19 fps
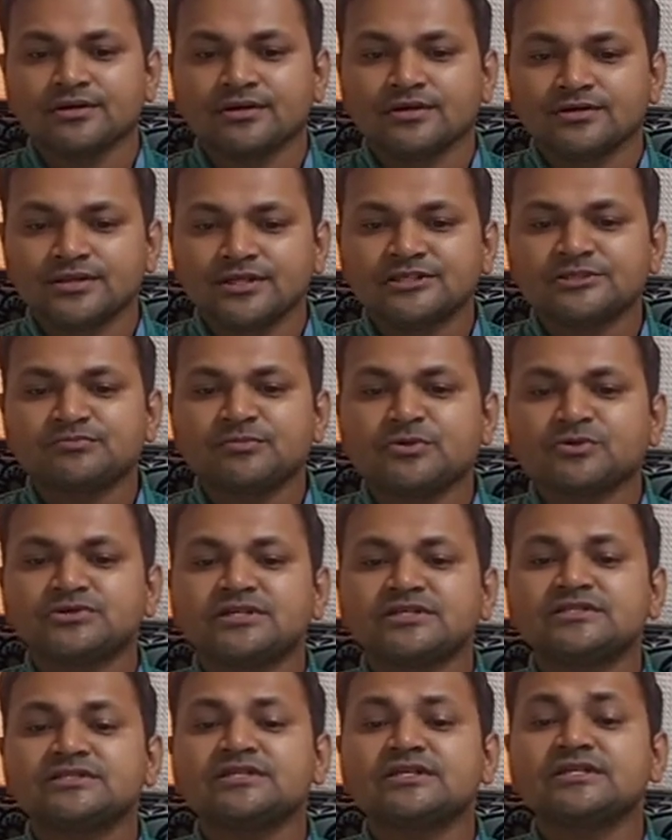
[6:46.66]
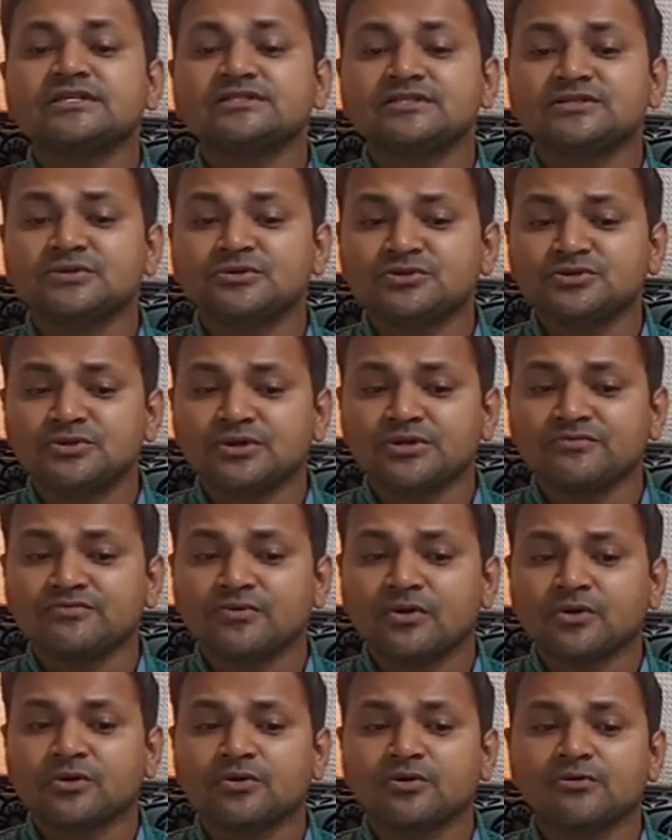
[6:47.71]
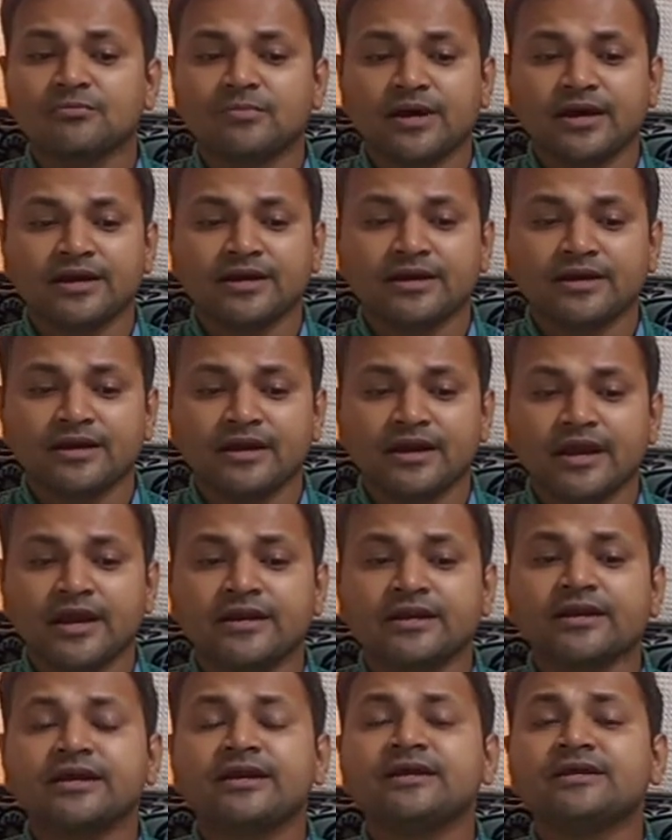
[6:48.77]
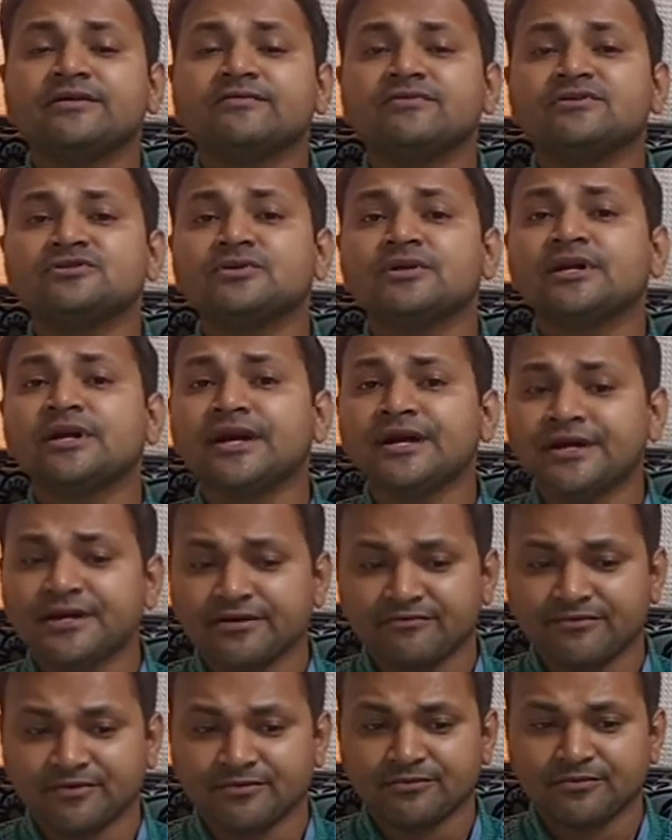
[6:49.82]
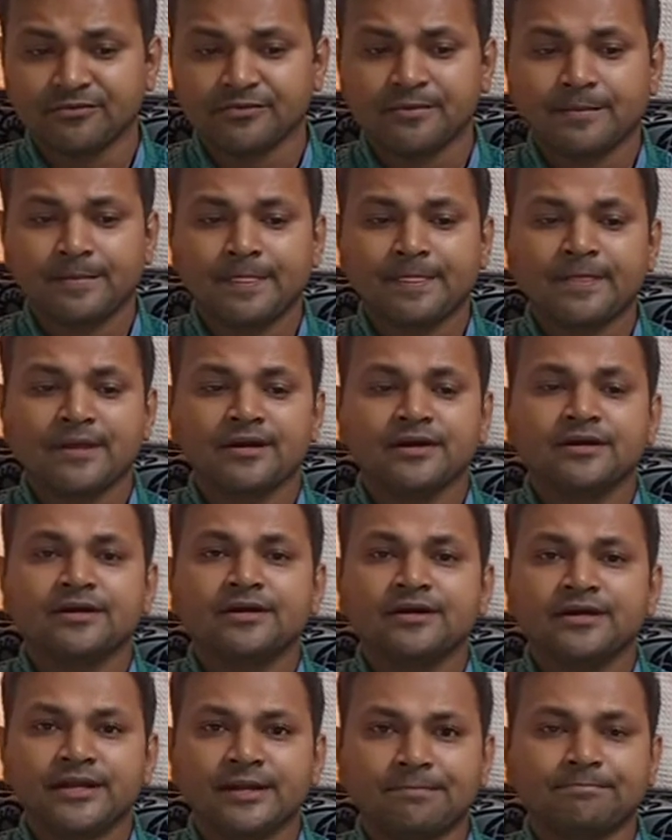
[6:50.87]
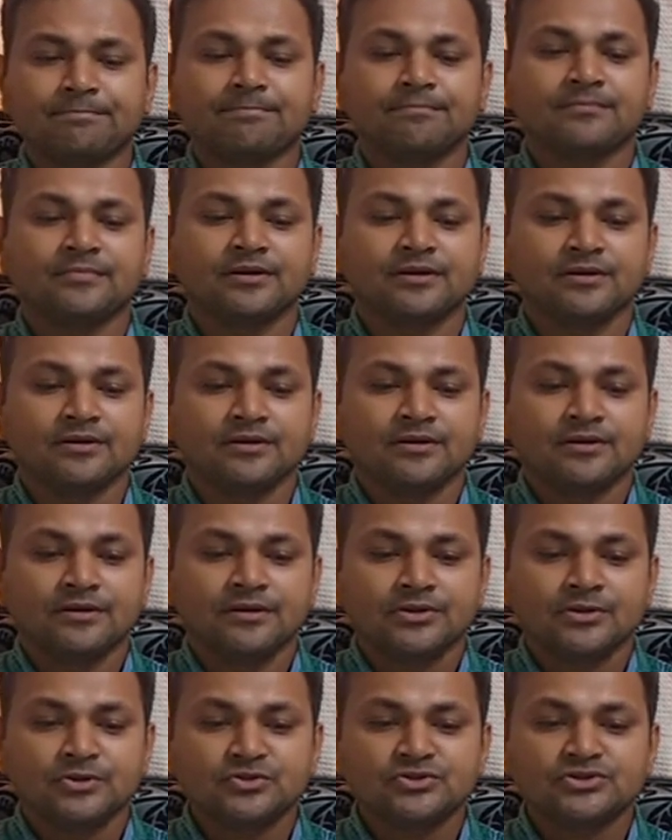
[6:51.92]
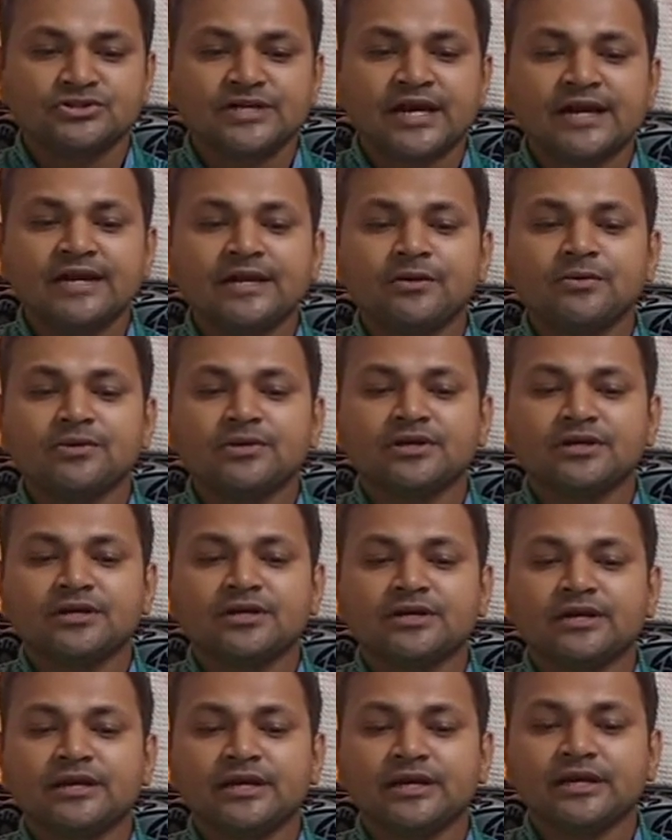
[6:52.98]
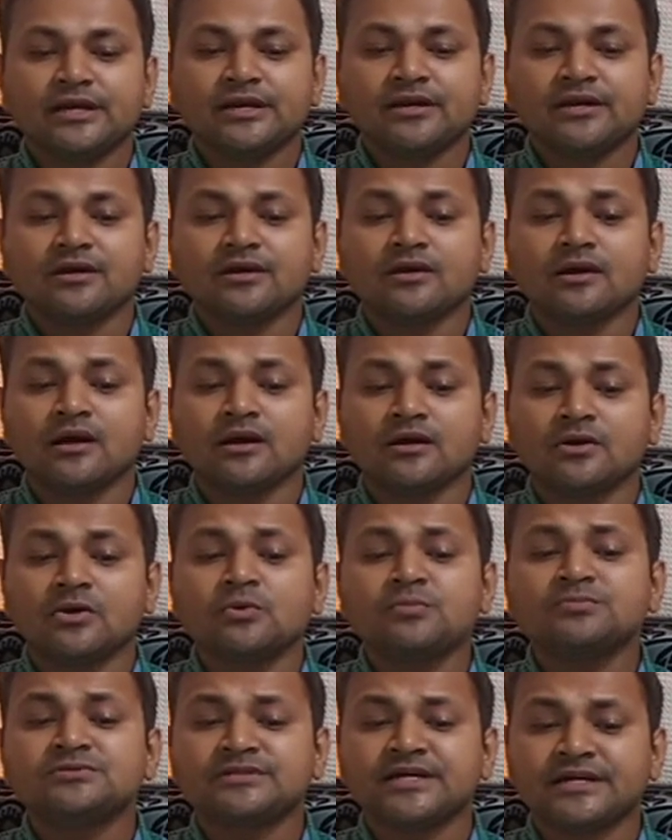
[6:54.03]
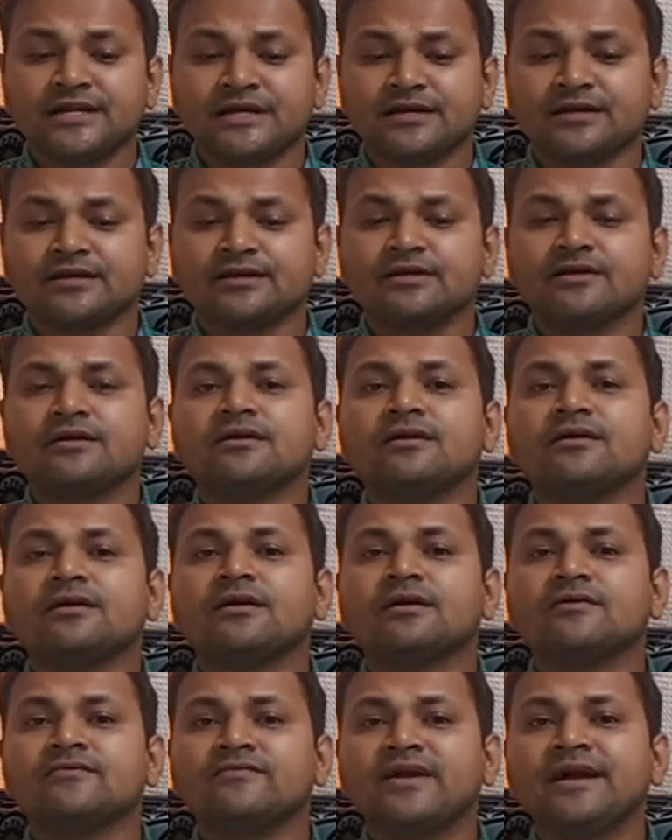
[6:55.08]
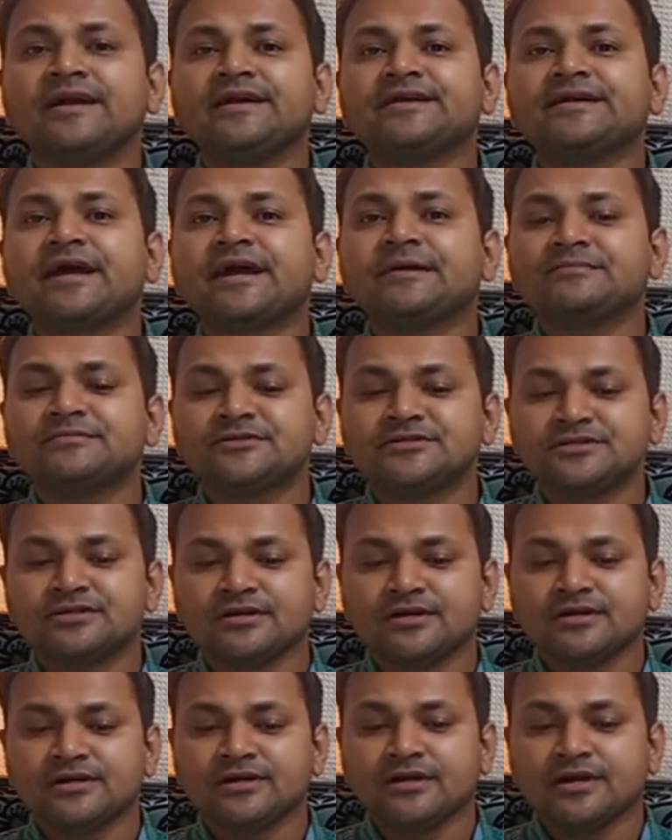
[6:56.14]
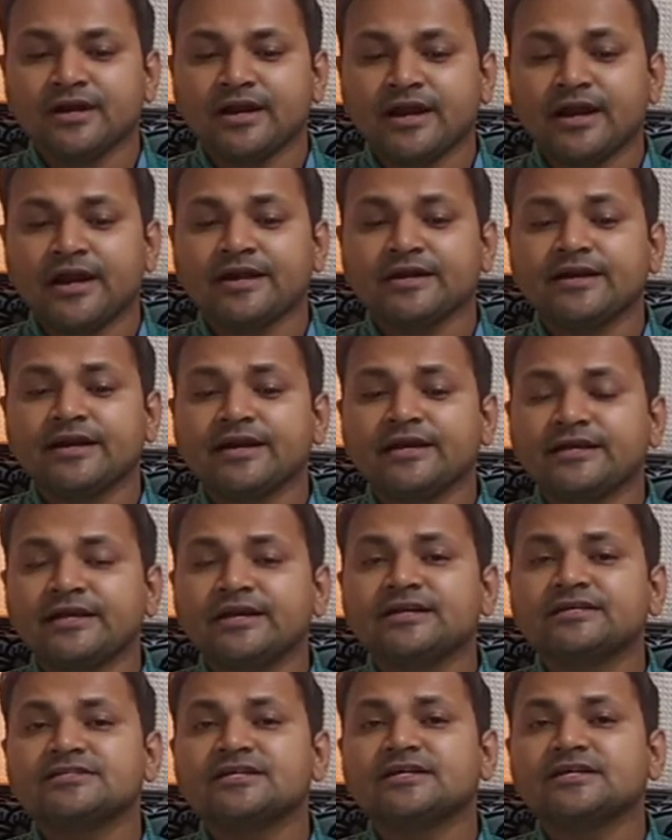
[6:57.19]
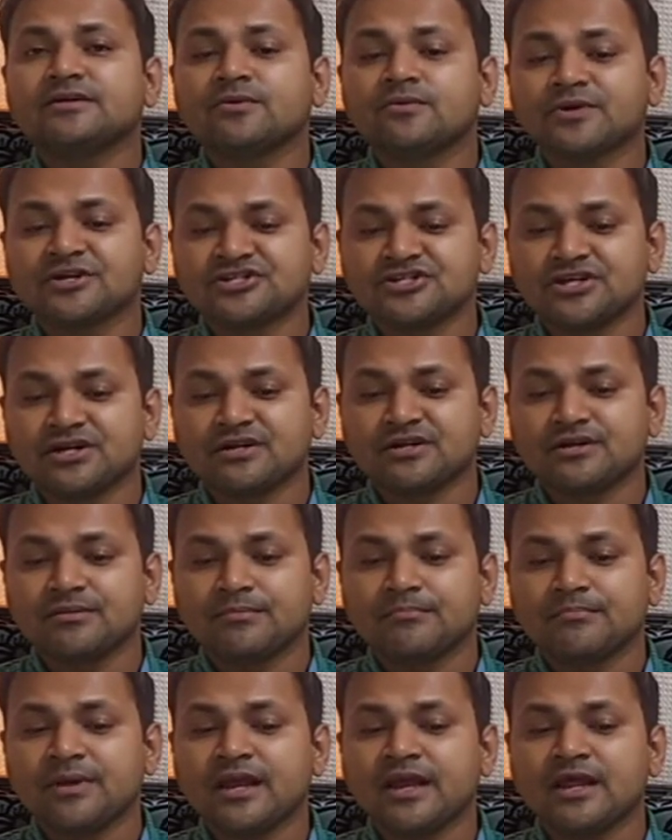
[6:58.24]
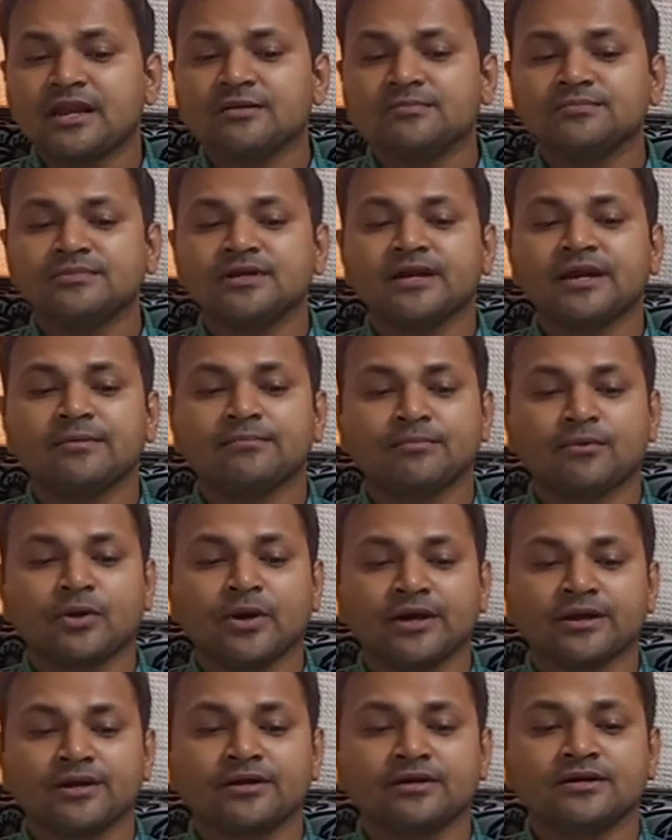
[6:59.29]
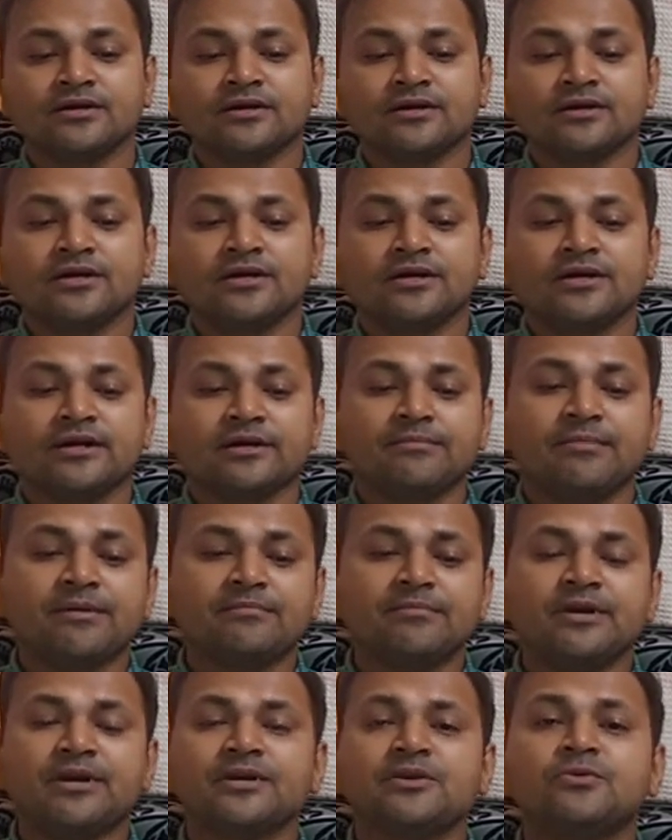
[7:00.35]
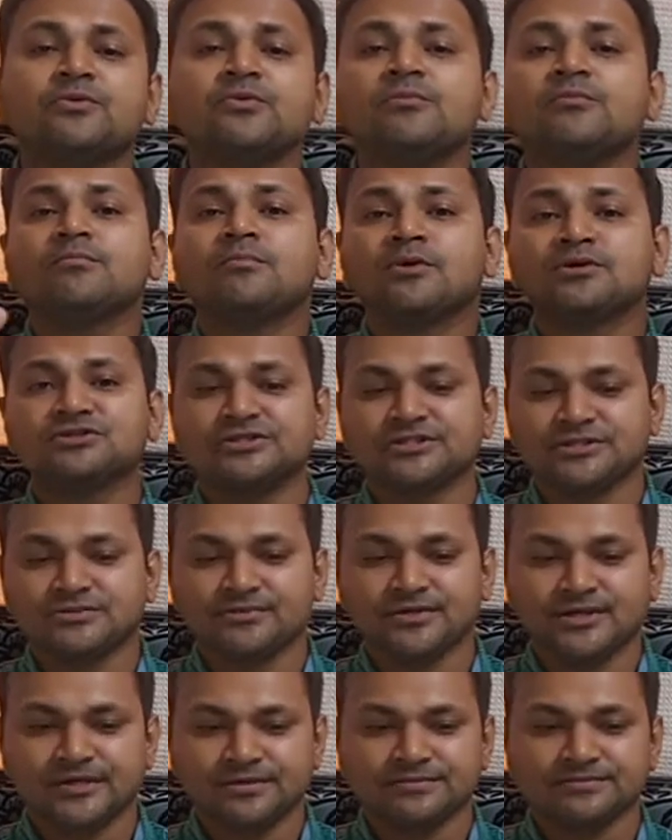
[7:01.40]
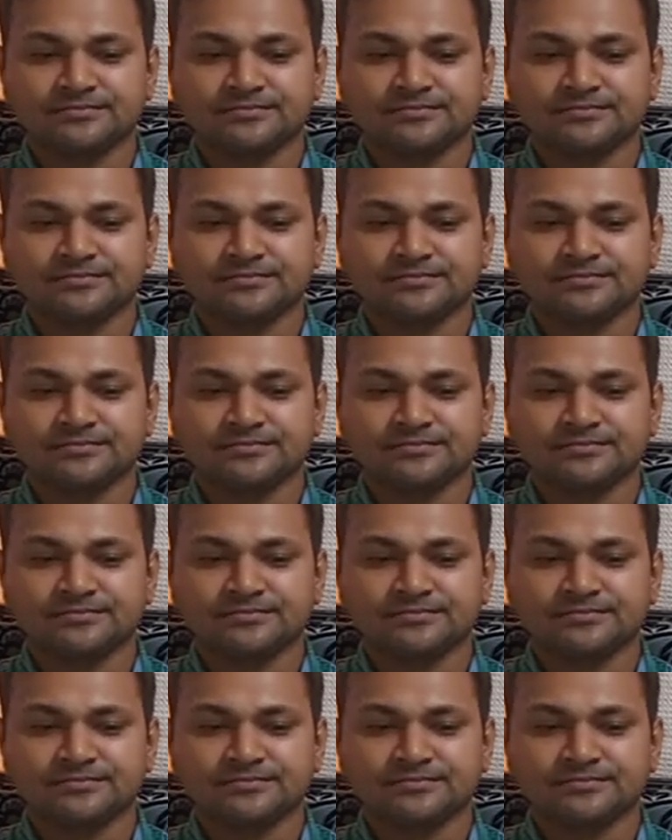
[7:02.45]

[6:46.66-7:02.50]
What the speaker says: This process is usually followed by an individual interview. Tip: to stand out in a group setting, a well timed and intelligent question may help the employer remember you positively.